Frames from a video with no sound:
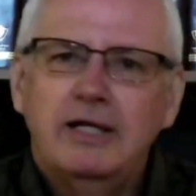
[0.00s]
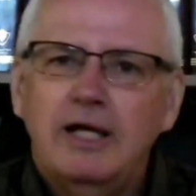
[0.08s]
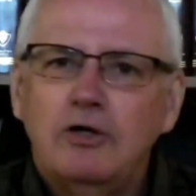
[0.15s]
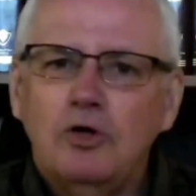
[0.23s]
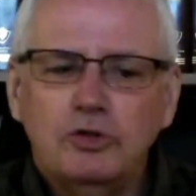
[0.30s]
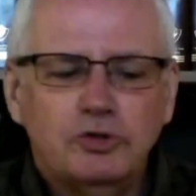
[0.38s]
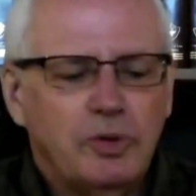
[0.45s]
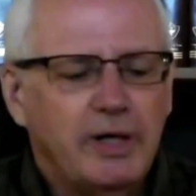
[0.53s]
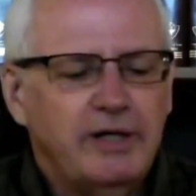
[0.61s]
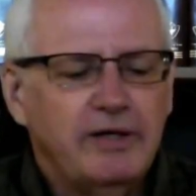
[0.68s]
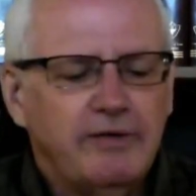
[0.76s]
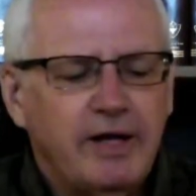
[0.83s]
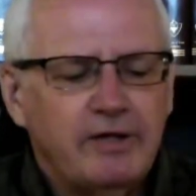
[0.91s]
Now notice
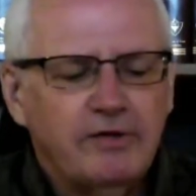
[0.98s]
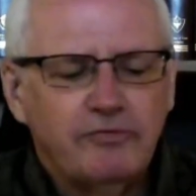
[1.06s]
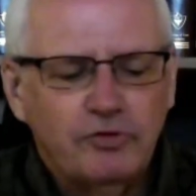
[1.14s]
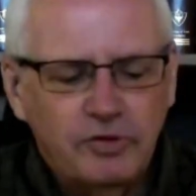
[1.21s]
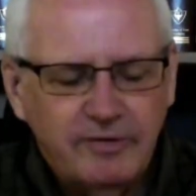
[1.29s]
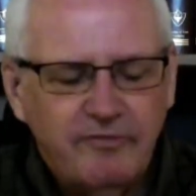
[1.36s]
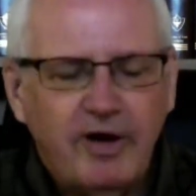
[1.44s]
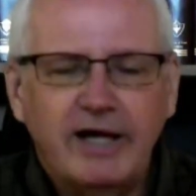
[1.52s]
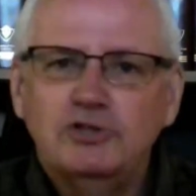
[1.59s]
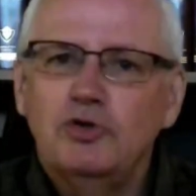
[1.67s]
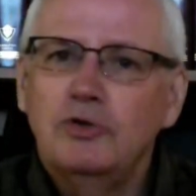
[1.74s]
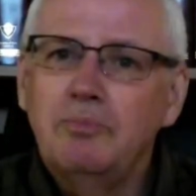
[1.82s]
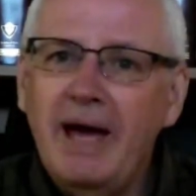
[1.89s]
in the, in the fruit of the vine.
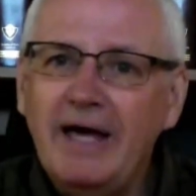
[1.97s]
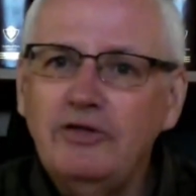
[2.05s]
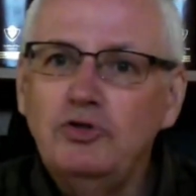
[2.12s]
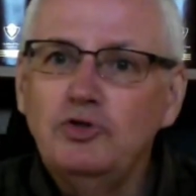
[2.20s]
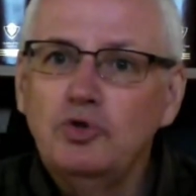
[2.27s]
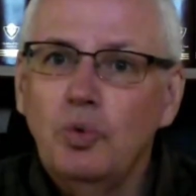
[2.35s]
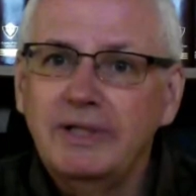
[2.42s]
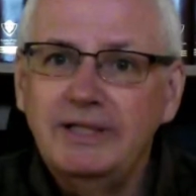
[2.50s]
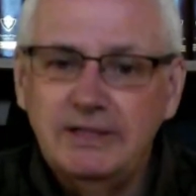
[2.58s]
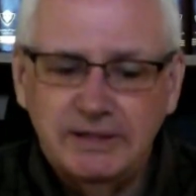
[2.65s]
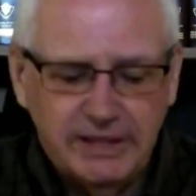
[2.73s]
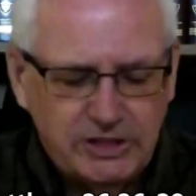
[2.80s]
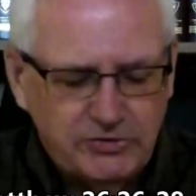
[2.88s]
So in Matthew
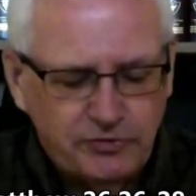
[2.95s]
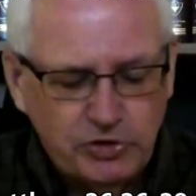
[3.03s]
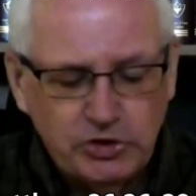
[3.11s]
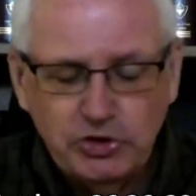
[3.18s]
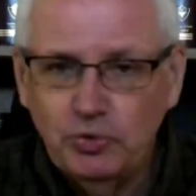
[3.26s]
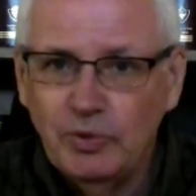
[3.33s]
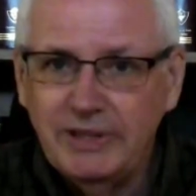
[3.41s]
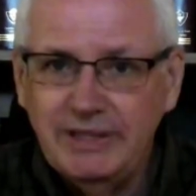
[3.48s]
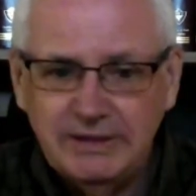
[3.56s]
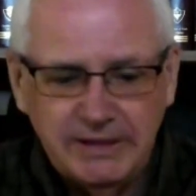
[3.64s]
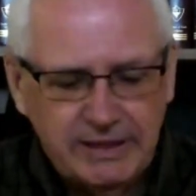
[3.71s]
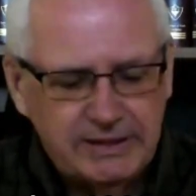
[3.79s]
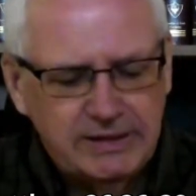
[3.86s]
26, verse
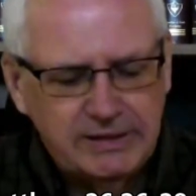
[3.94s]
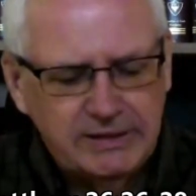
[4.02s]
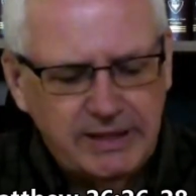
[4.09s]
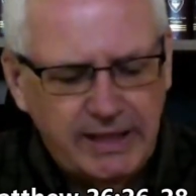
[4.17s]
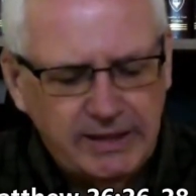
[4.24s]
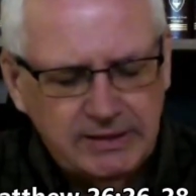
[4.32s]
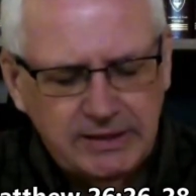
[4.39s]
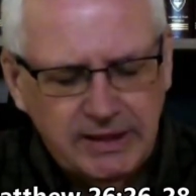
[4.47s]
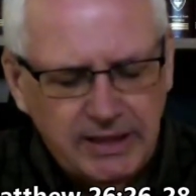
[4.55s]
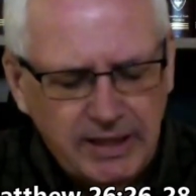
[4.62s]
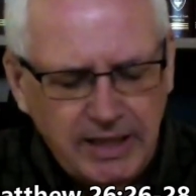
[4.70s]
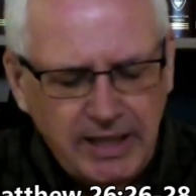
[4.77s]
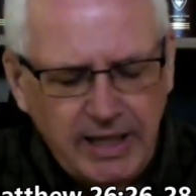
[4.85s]
26, it says,
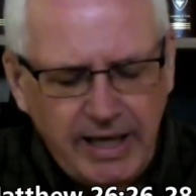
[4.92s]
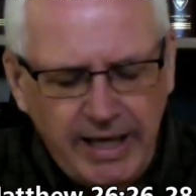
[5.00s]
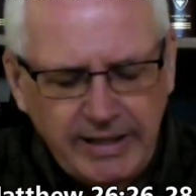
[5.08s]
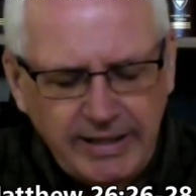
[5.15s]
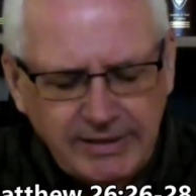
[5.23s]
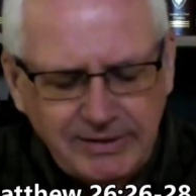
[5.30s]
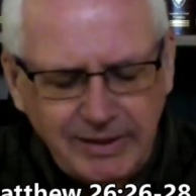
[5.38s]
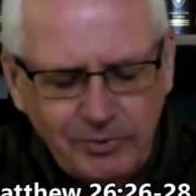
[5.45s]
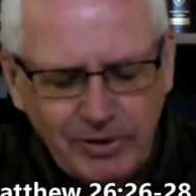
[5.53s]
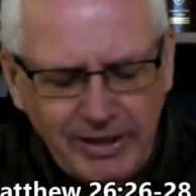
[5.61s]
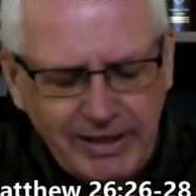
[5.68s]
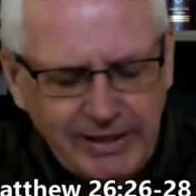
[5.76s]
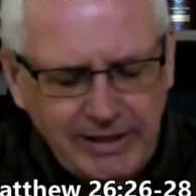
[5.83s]
And as they
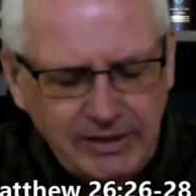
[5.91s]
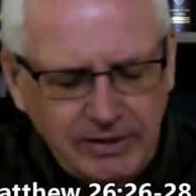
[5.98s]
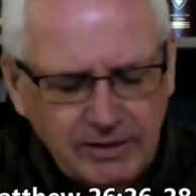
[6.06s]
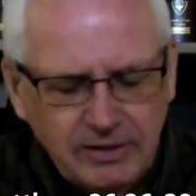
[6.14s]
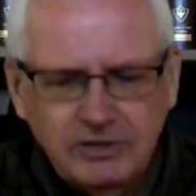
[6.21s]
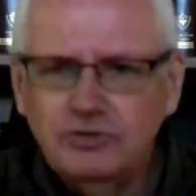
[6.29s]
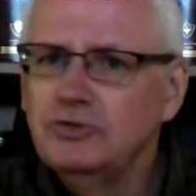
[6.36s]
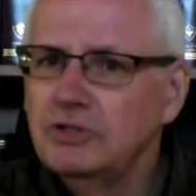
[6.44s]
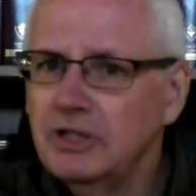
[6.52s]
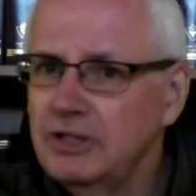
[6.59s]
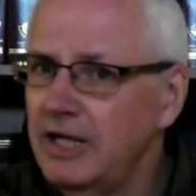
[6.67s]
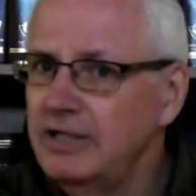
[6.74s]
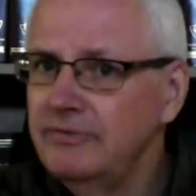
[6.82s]
were eating, this was the
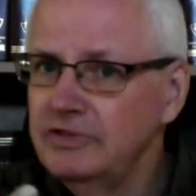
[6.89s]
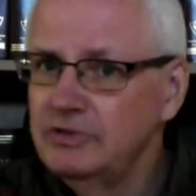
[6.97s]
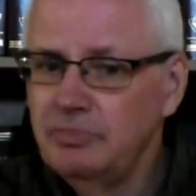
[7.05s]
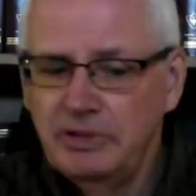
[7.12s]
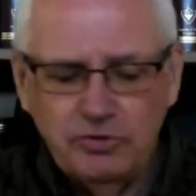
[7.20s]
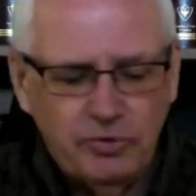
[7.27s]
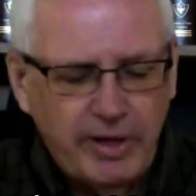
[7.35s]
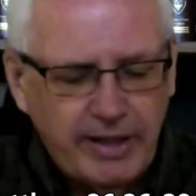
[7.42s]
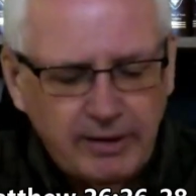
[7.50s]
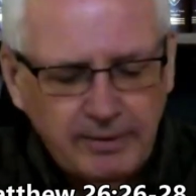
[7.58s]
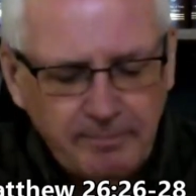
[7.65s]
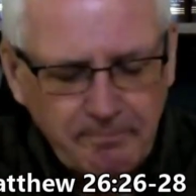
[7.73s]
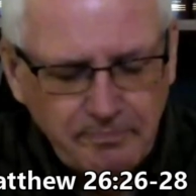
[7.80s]
night of his
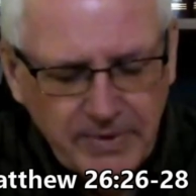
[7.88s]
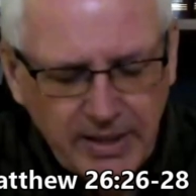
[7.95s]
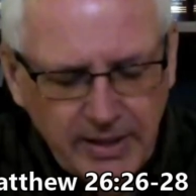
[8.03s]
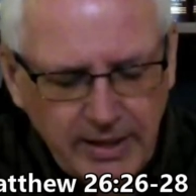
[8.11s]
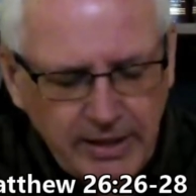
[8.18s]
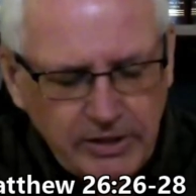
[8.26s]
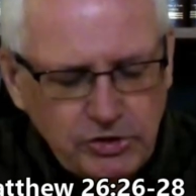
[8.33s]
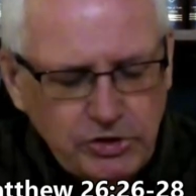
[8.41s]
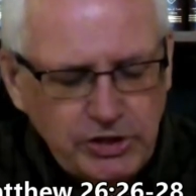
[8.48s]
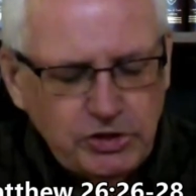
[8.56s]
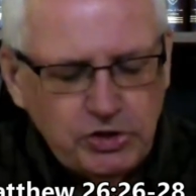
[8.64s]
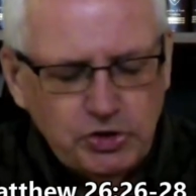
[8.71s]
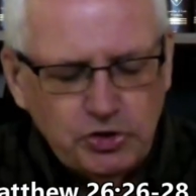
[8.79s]
betrayal,
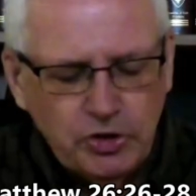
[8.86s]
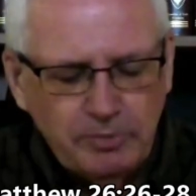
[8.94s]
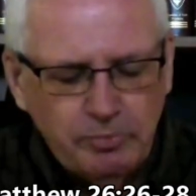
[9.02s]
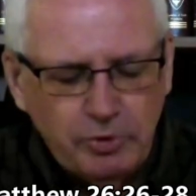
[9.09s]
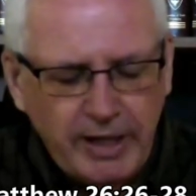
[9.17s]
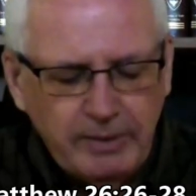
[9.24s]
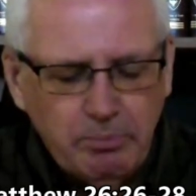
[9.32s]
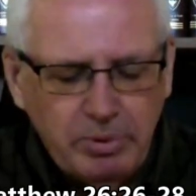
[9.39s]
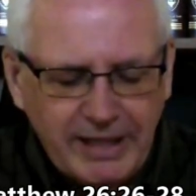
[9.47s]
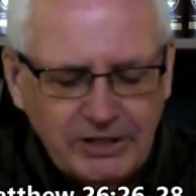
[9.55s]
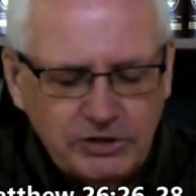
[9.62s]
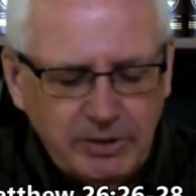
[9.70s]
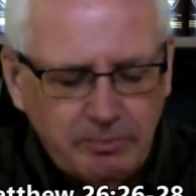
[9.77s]
Jesus took bread,
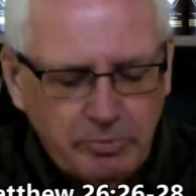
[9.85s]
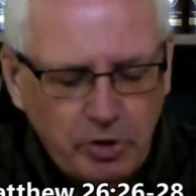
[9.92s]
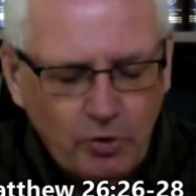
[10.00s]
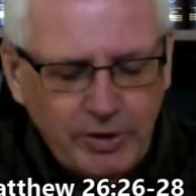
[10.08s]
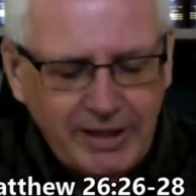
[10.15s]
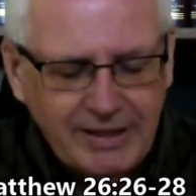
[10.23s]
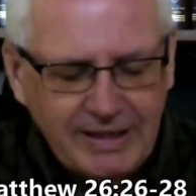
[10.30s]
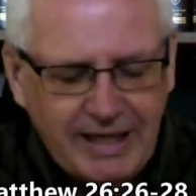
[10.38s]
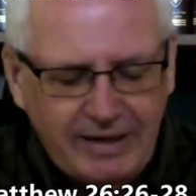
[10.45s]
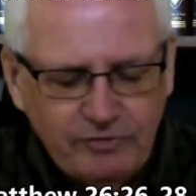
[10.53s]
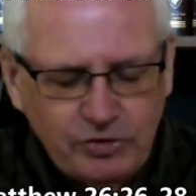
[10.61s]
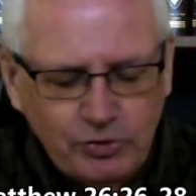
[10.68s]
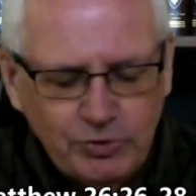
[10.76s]
blessed it, broke it, and
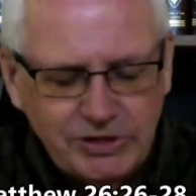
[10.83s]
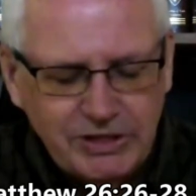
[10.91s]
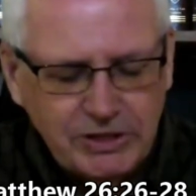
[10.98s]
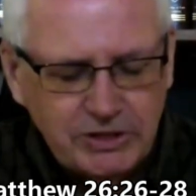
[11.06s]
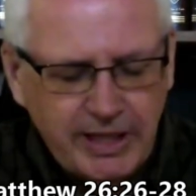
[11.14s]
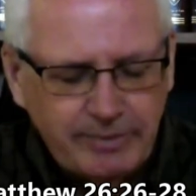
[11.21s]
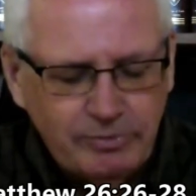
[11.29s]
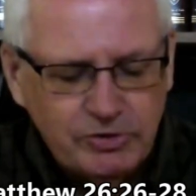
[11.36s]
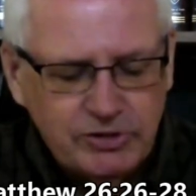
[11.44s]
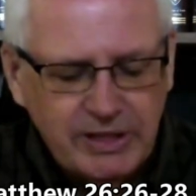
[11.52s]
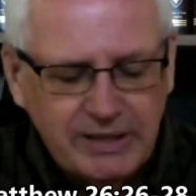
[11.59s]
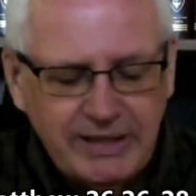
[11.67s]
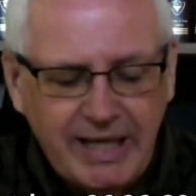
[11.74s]
gave it to his disciples and
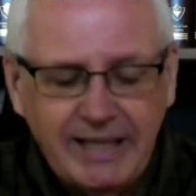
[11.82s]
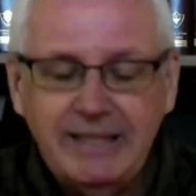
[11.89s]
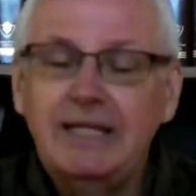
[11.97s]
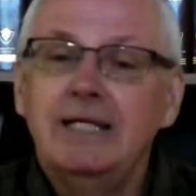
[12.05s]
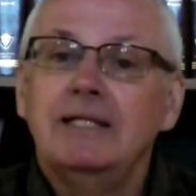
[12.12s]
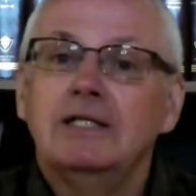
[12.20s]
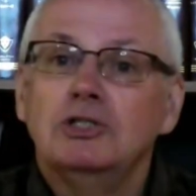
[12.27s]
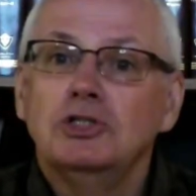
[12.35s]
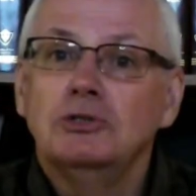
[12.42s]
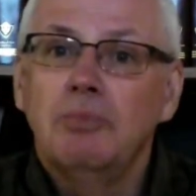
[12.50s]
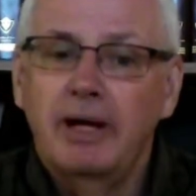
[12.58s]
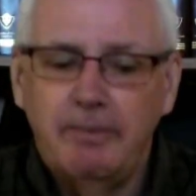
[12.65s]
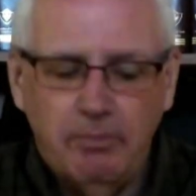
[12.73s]
said, Take, eat, this
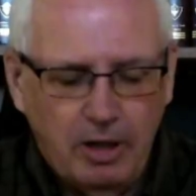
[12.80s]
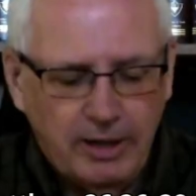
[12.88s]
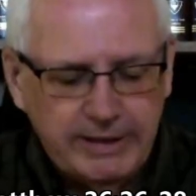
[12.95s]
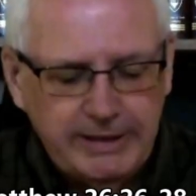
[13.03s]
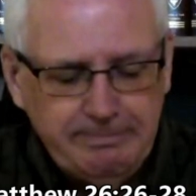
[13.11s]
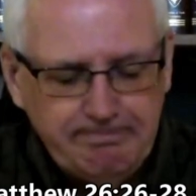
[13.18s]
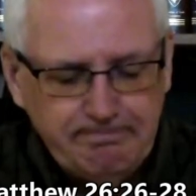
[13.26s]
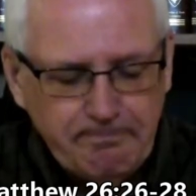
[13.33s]
is my body.